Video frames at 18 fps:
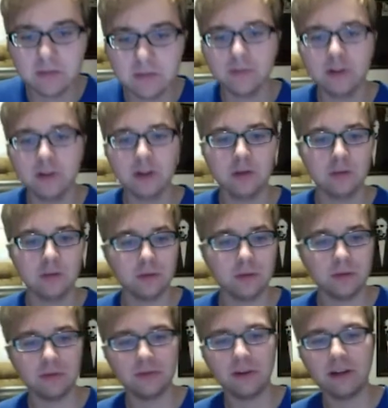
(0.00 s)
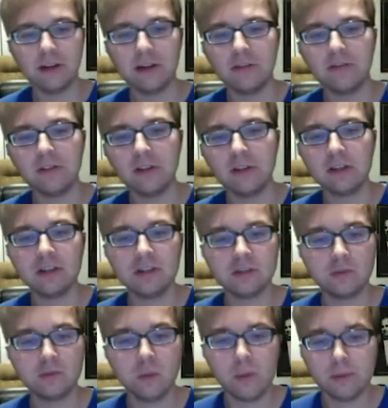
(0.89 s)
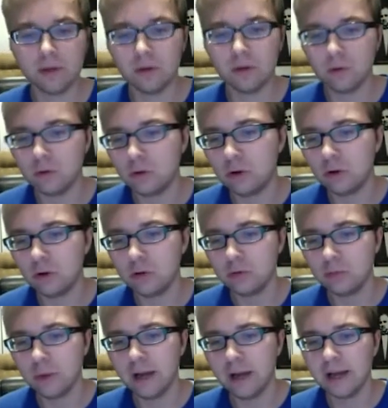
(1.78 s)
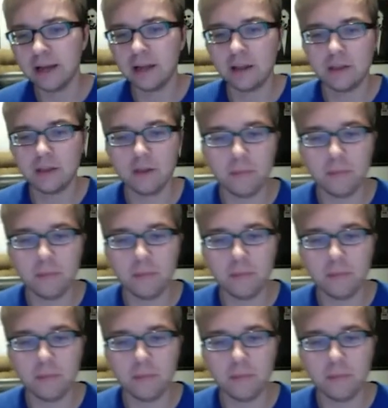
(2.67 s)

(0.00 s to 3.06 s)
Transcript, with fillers: film will you find a villainous woman who goes by the